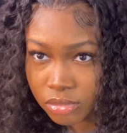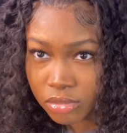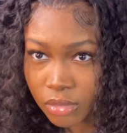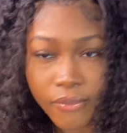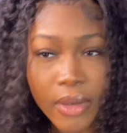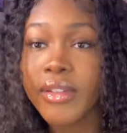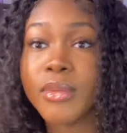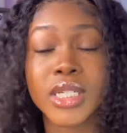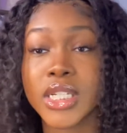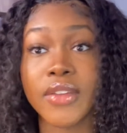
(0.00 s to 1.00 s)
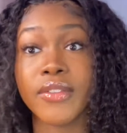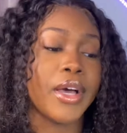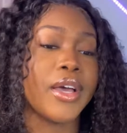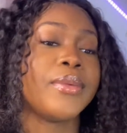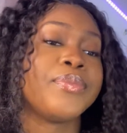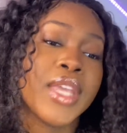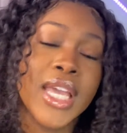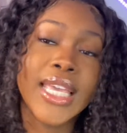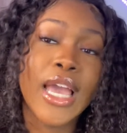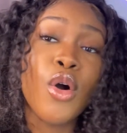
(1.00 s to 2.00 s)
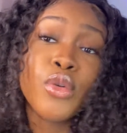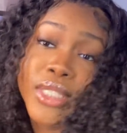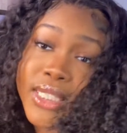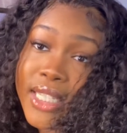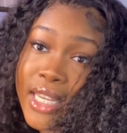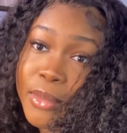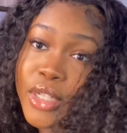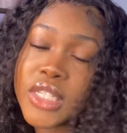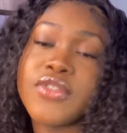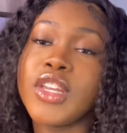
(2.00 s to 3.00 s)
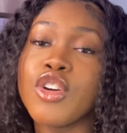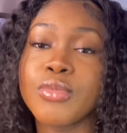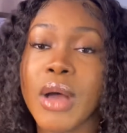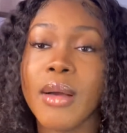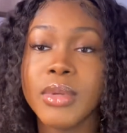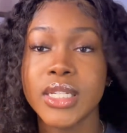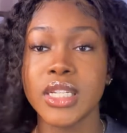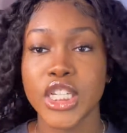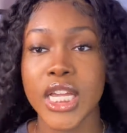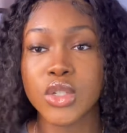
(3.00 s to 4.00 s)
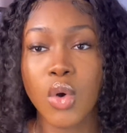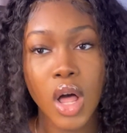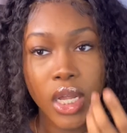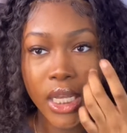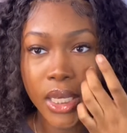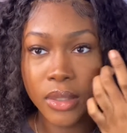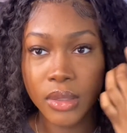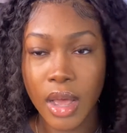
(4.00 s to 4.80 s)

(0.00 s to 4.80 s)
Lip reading: very much giving. But yeah, oh, disclaimer, this video is probably gonna change quality.